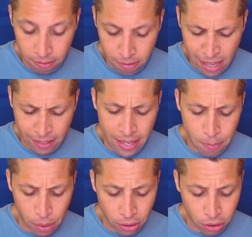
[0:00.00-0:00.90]
get the
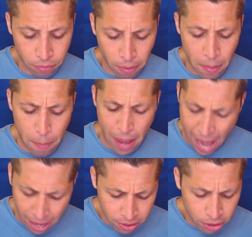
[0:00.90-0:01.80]
impression from the
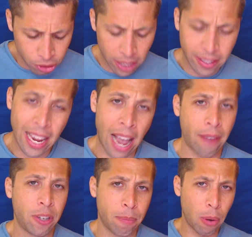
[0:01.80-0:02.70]
passage that they
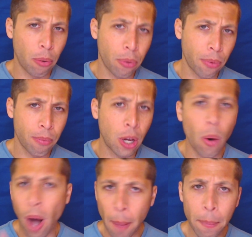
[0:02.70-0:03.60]
have to both go
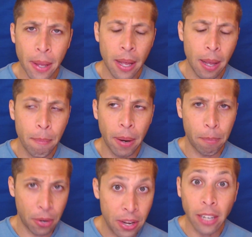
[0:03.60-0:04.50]
up. But
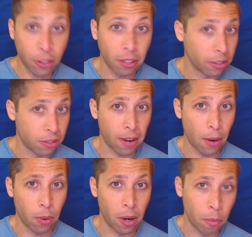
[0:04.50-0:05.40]
predictor is the right
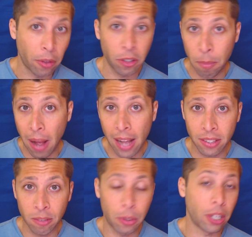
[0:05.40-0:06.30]
word. Whether it's a
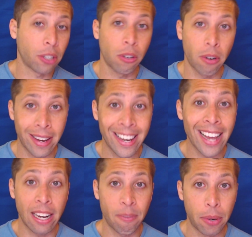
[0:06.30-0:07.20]
positive predictor or a
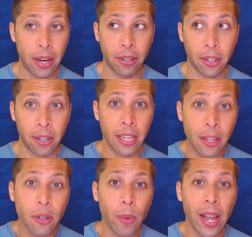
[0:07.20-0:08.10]
negative predictor,
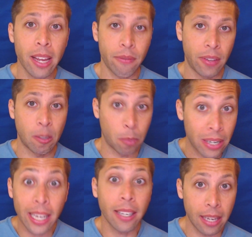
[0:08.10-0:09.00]
either way, if it's
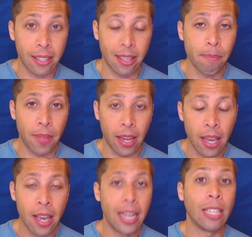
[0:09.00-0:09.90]
predicting something,
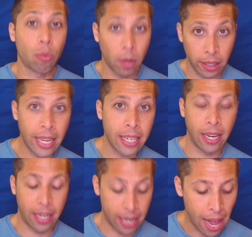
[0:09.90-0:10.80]
it's
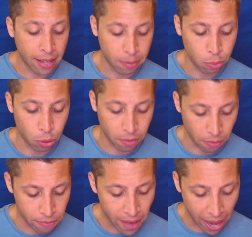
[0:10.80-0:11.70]
related. It has some sort of
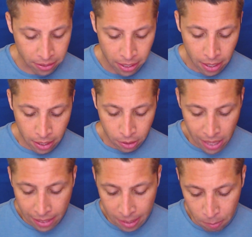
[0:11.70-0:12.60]
effect. So
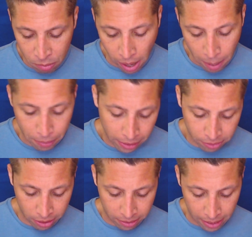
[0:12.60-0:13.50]
that seems right, but let's
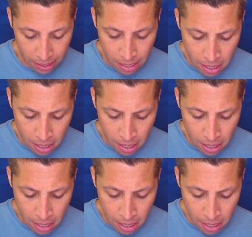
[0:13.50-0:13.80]
look at C.